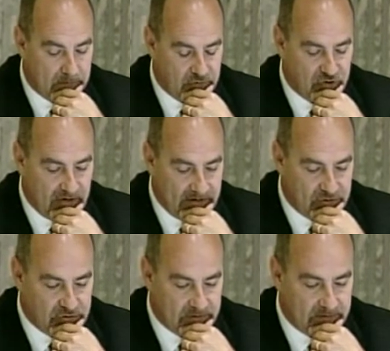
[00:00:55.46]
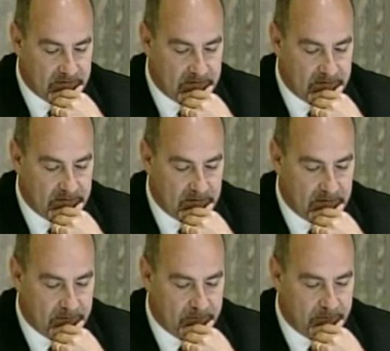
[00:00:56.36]
changing
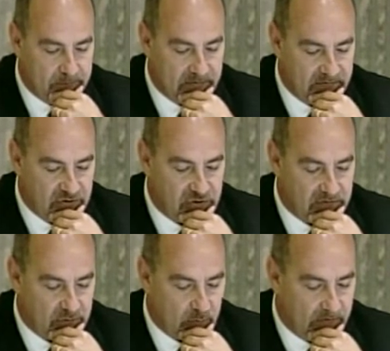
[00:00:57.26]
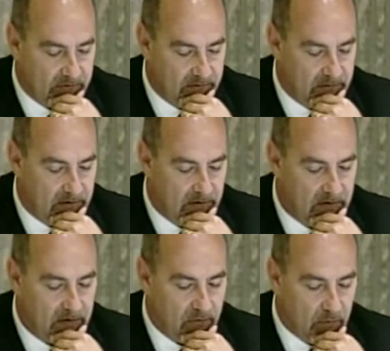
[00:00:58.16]
the positions within
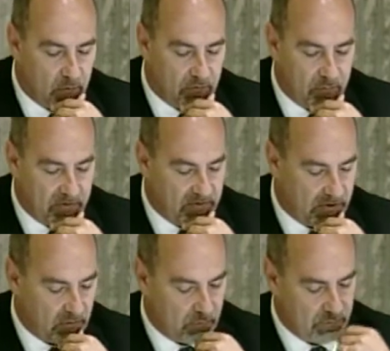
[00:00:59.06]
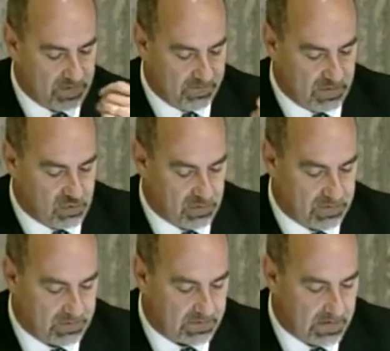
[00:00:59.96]
those particular
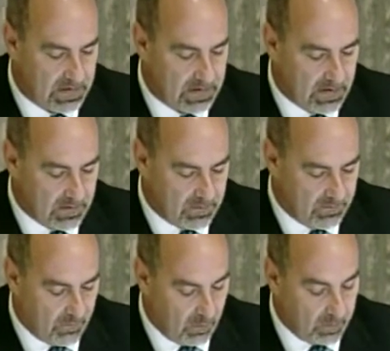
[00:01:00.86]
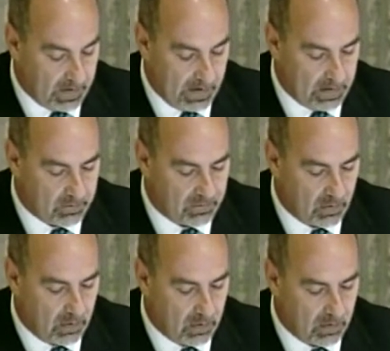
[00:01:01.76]
divisions. The following items
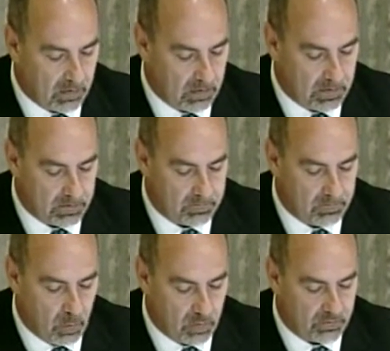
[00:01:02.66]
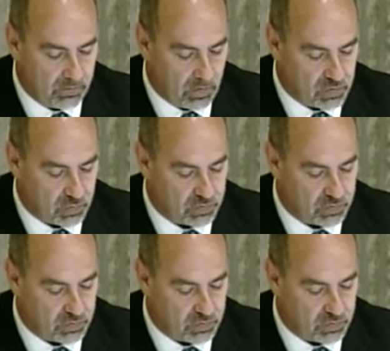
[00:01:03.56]
are more structural